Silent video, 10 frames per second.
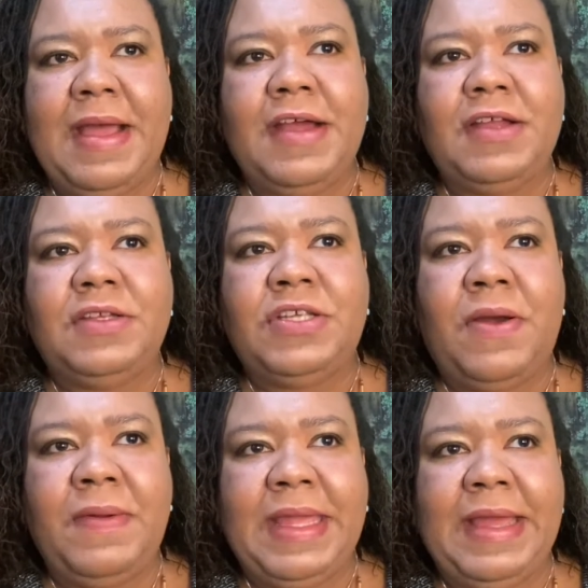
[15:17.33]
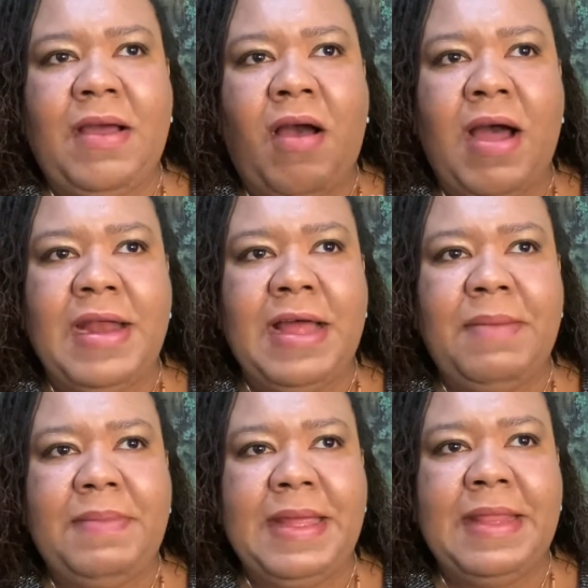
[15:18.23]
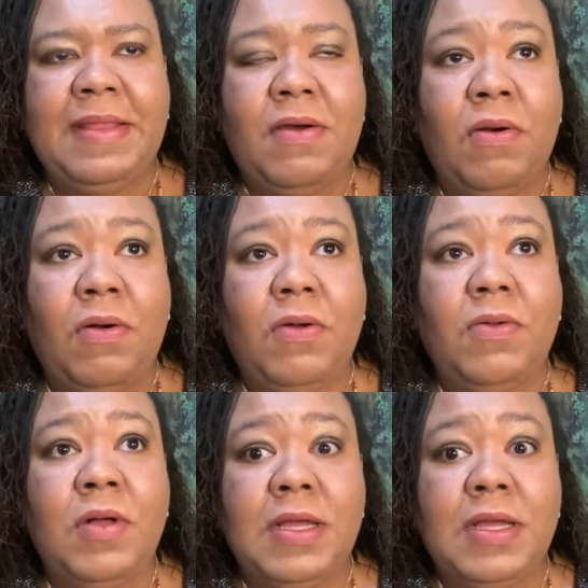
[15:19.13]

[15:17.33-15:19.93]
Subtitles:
Don't get caught up in the whole